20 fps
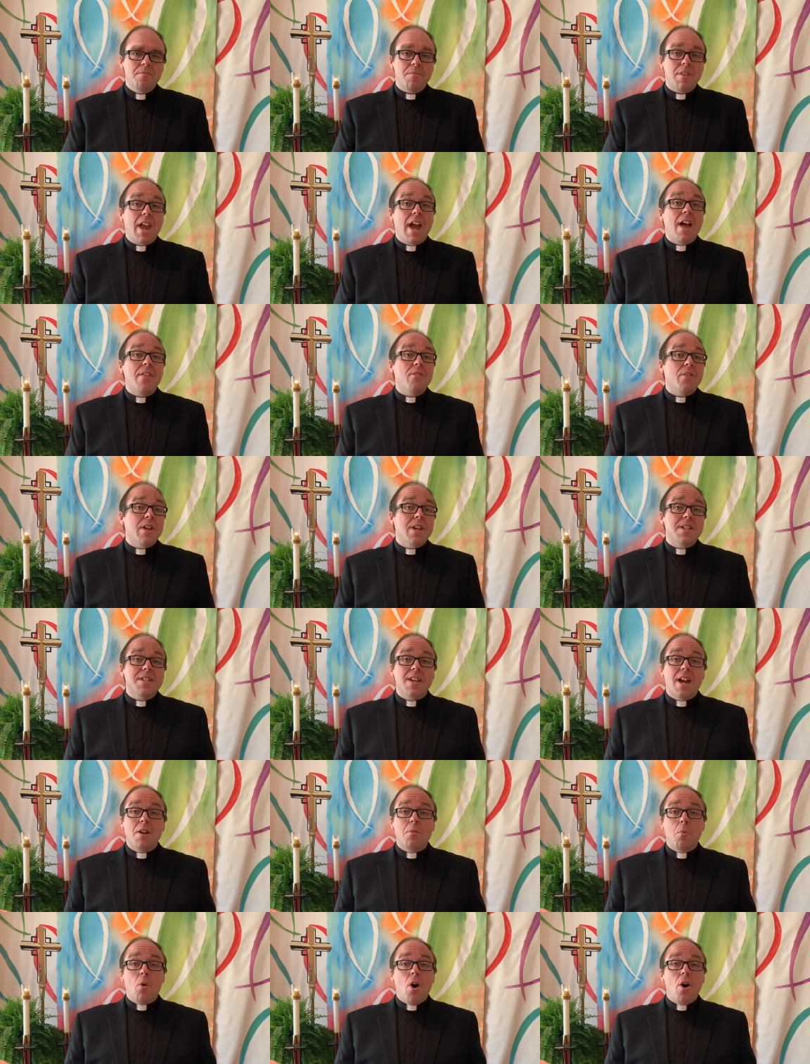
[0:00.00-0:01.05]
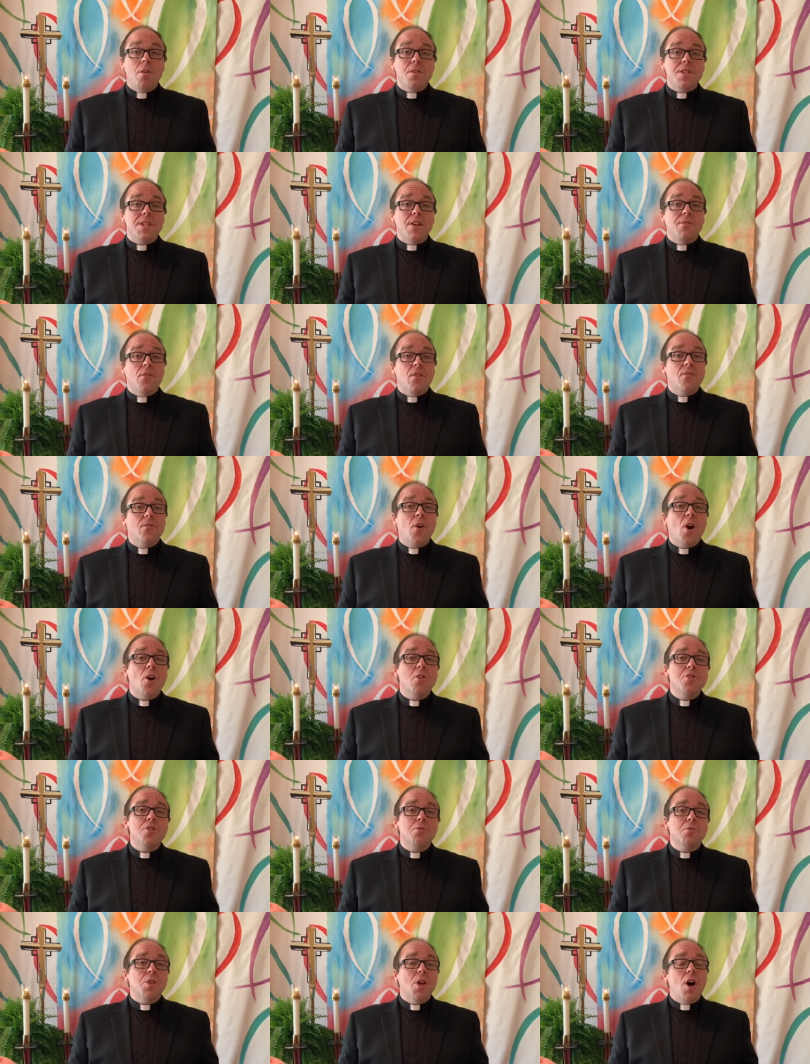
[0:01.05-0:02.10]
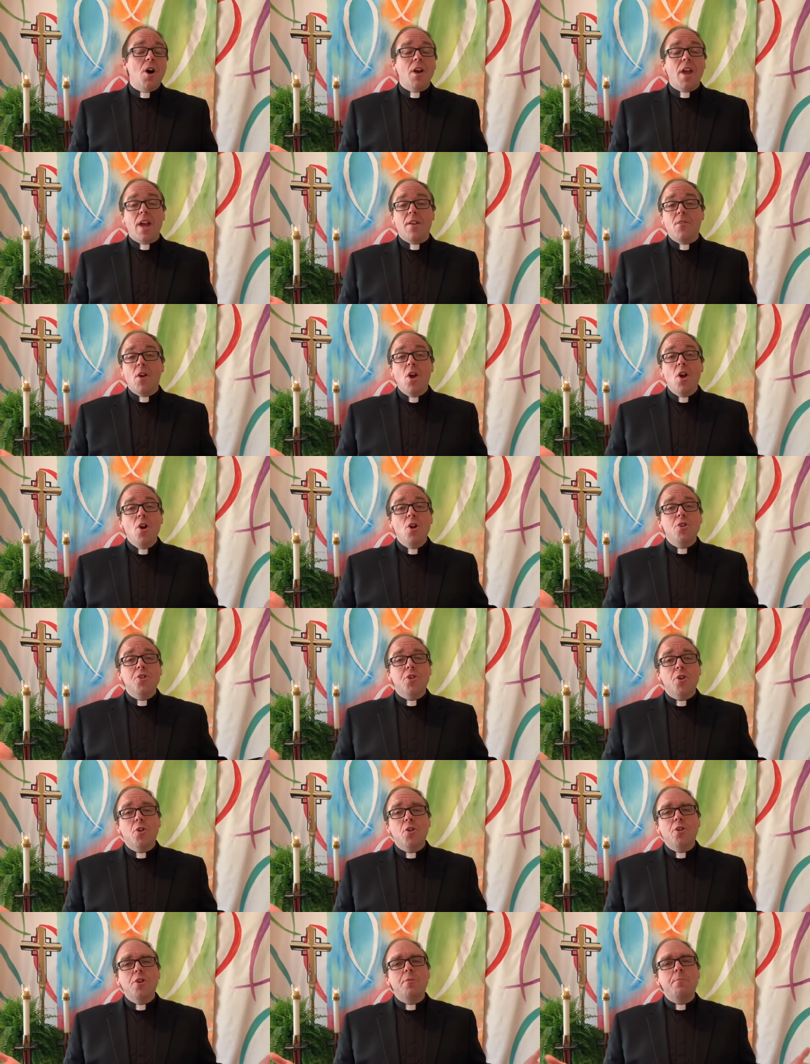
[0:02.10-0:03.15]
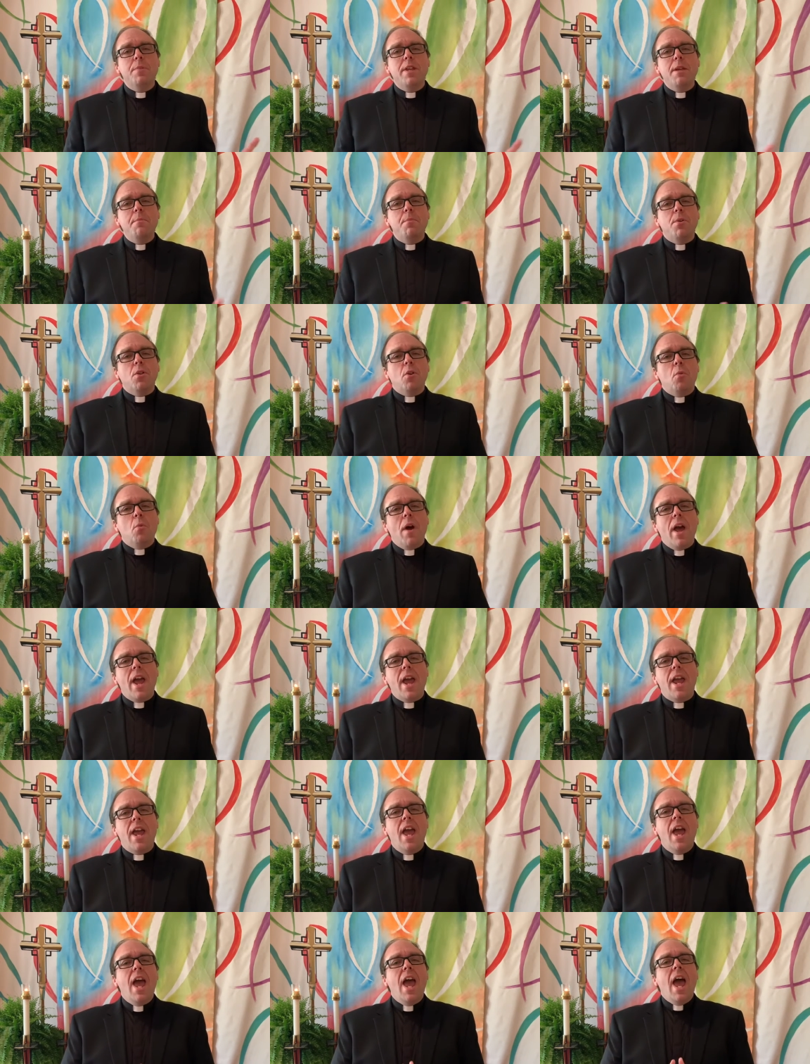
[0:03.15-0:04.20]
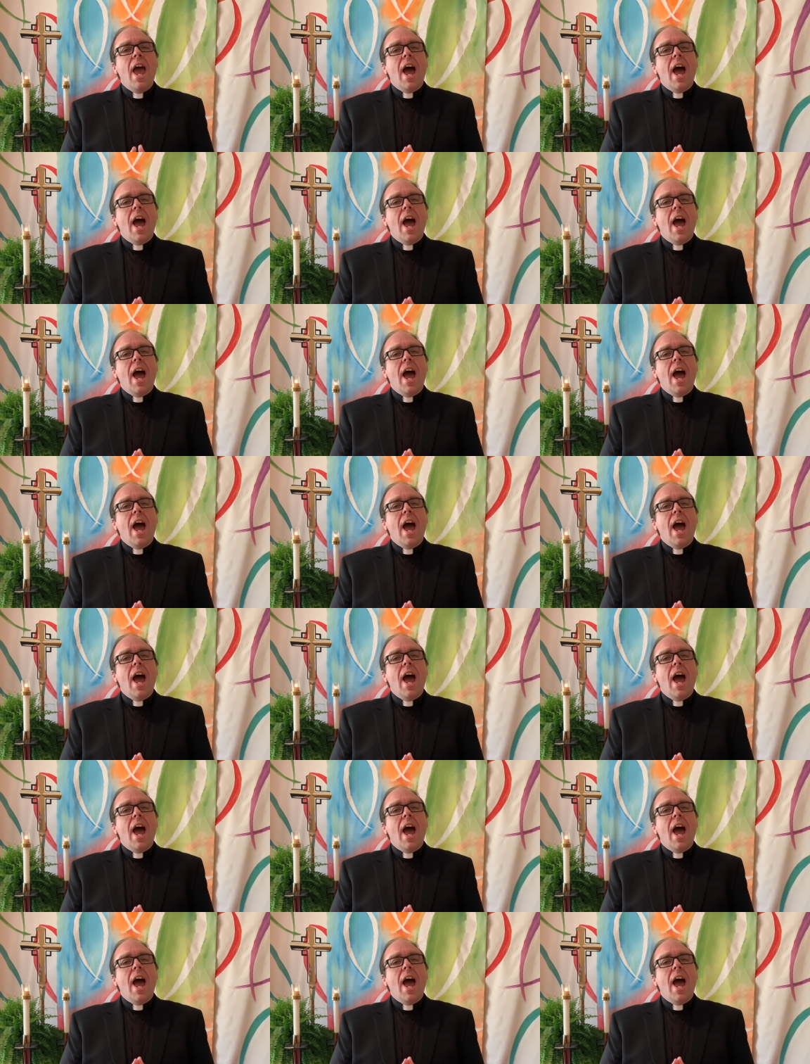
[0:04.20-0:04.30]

Gathering inside walls that for far too long have turned people away,